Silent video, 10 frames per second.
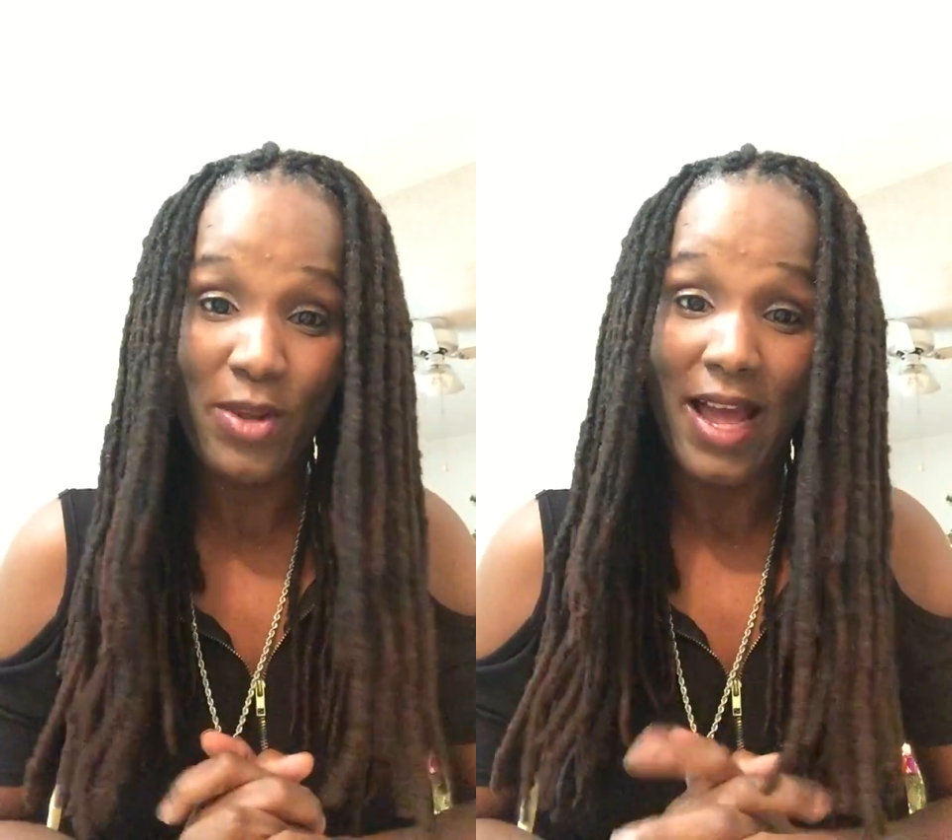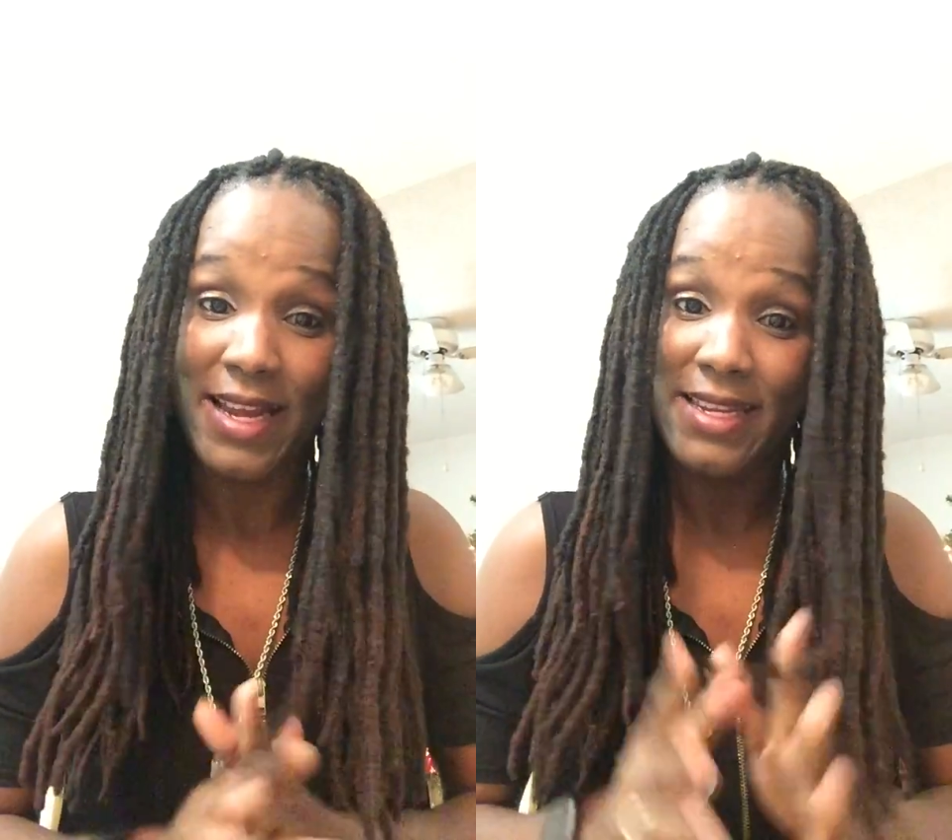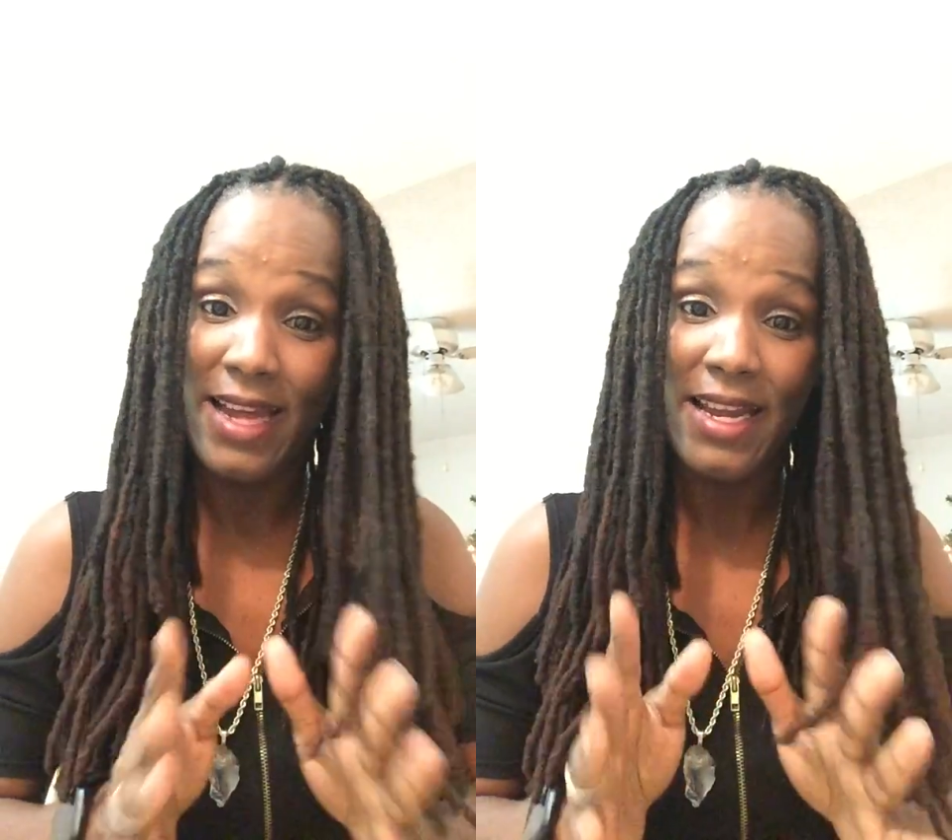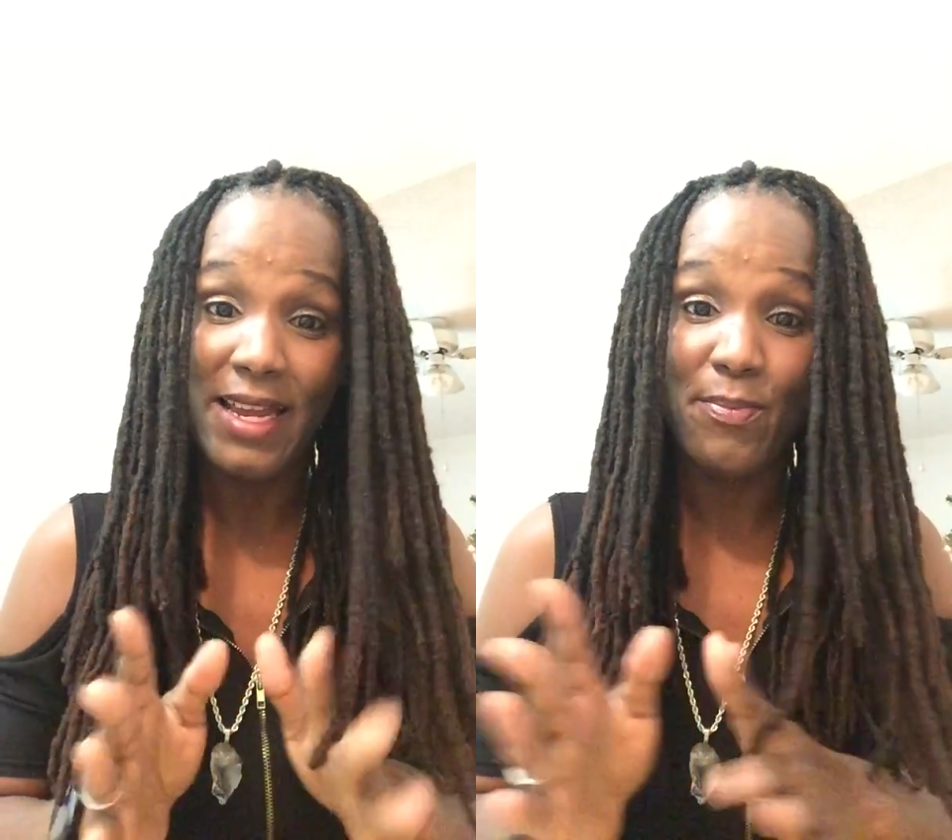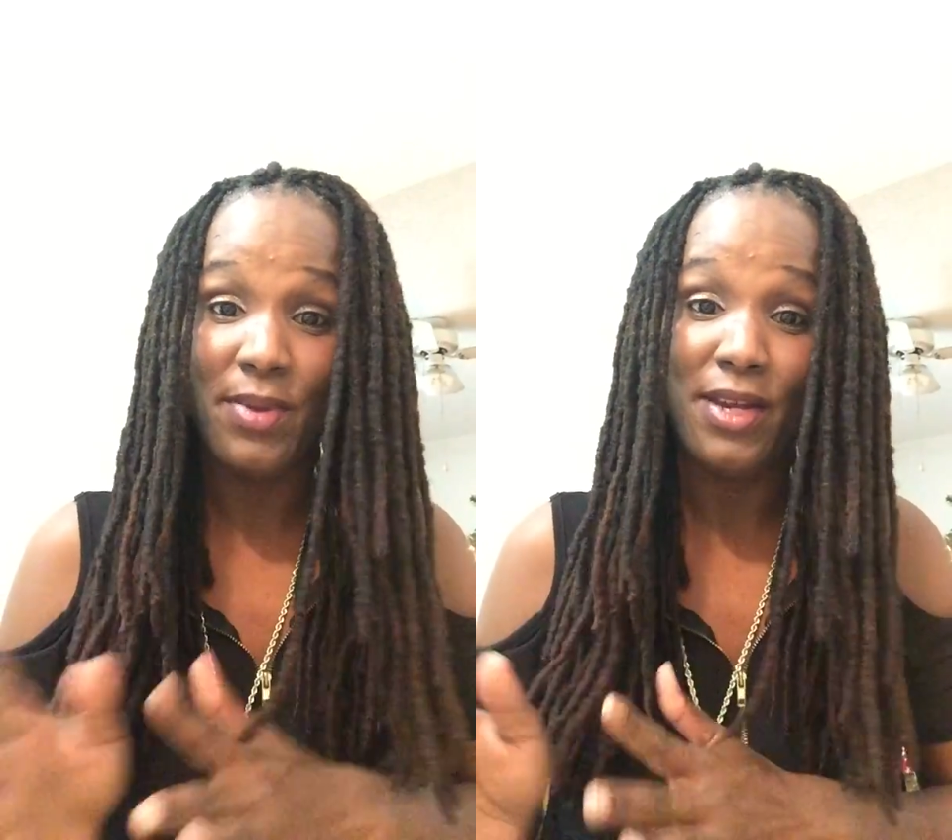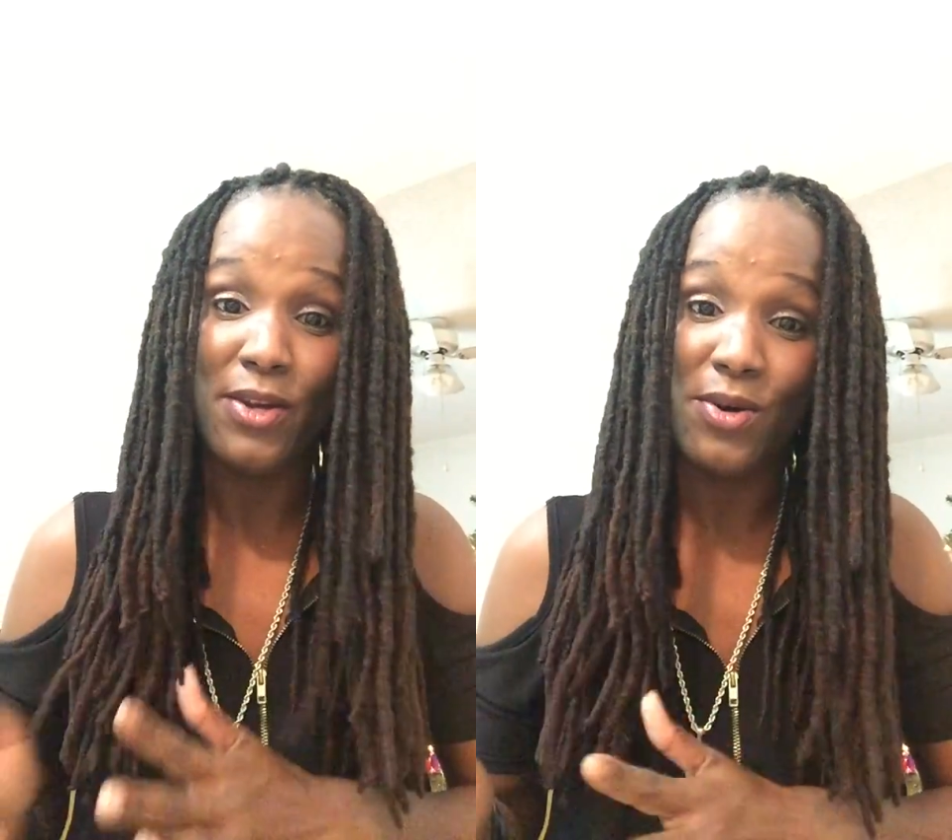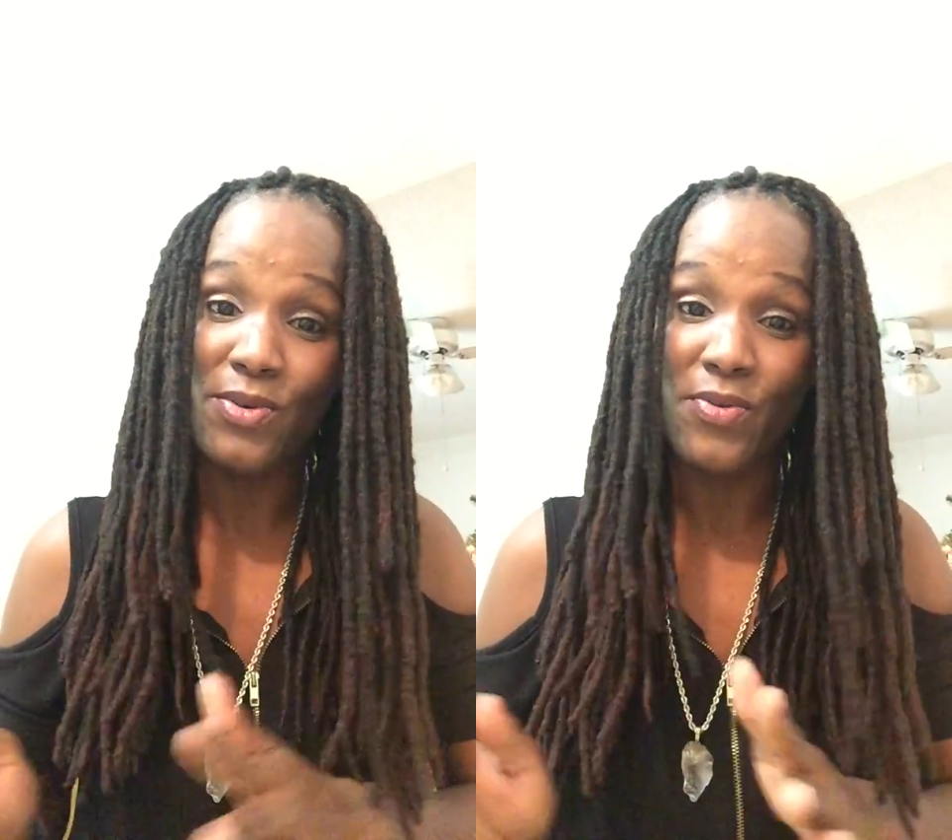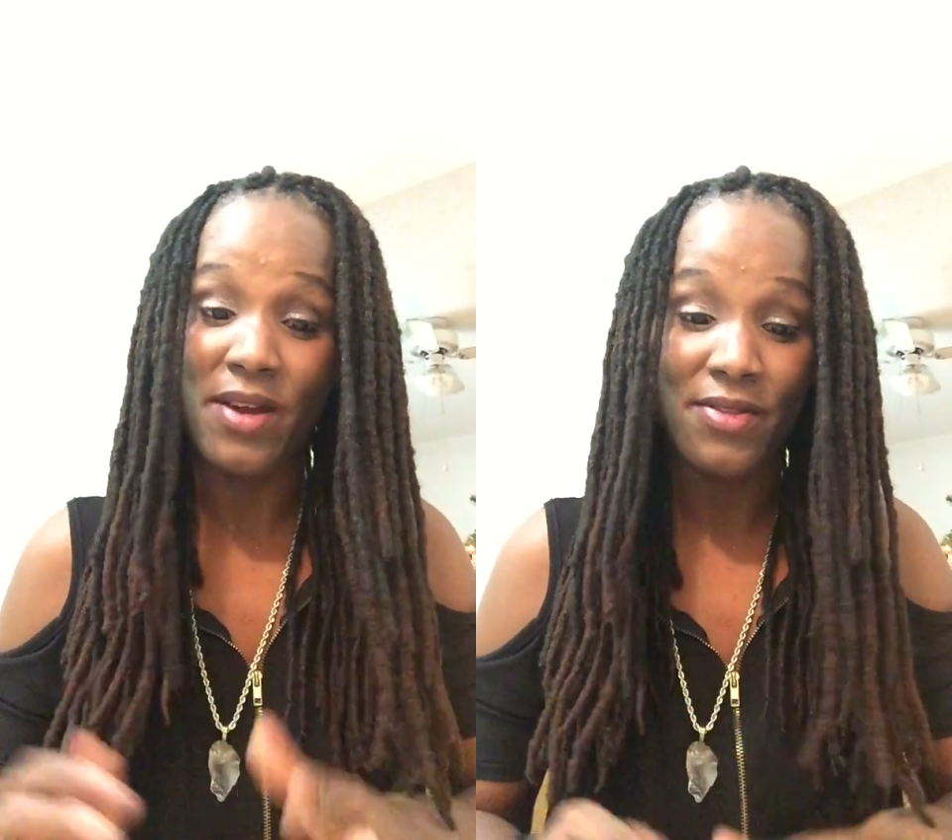like let it be
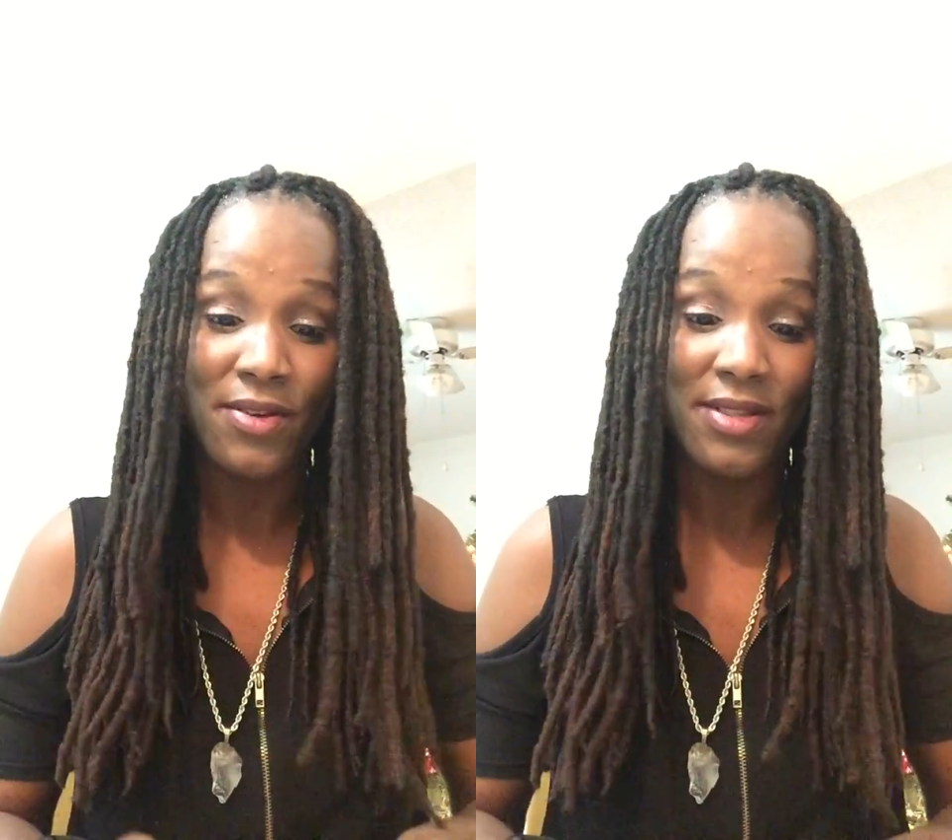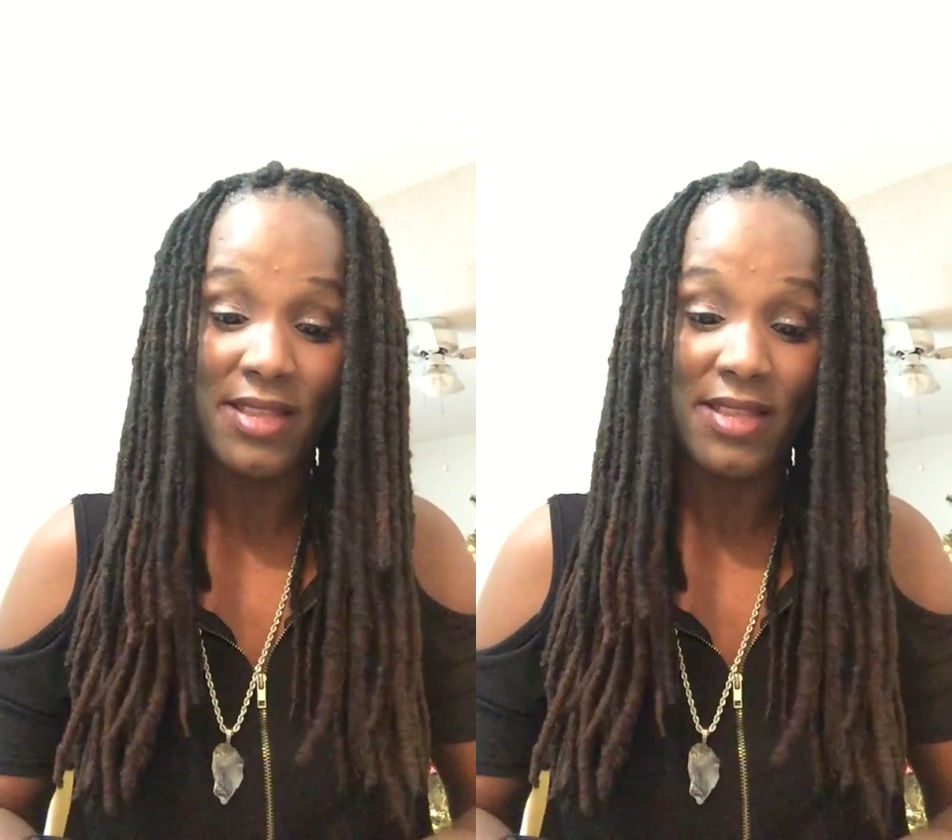known rather,